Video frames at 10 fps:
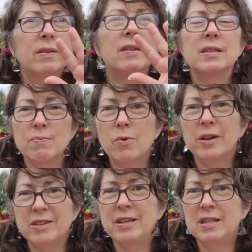It's more
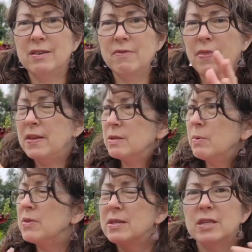extensive than this,
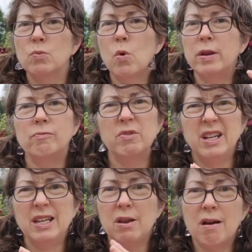but this is one
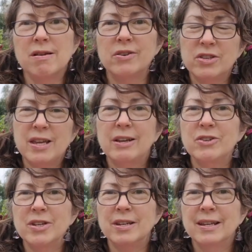really large
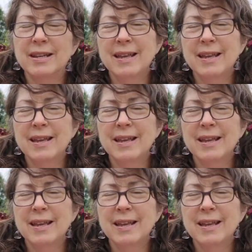section.